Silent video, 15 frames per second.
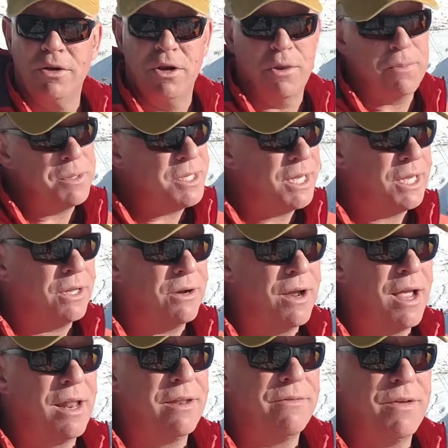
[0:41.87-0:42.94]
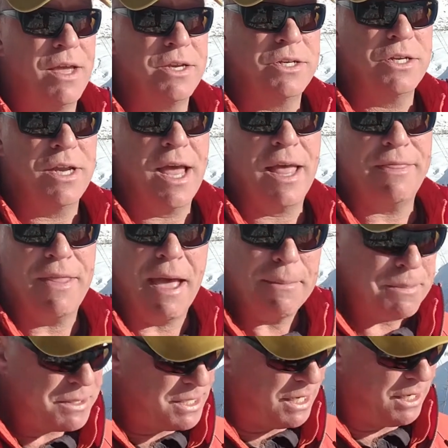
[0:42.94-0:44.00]
your particular elevation at that
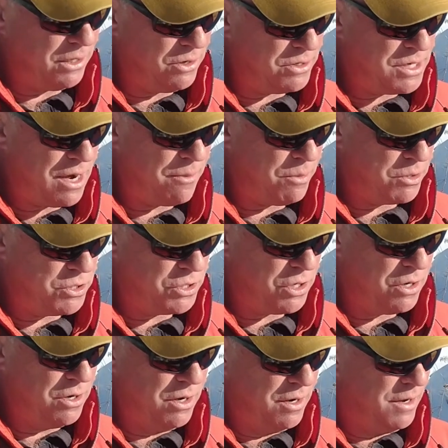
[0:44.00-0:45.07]
particular temperature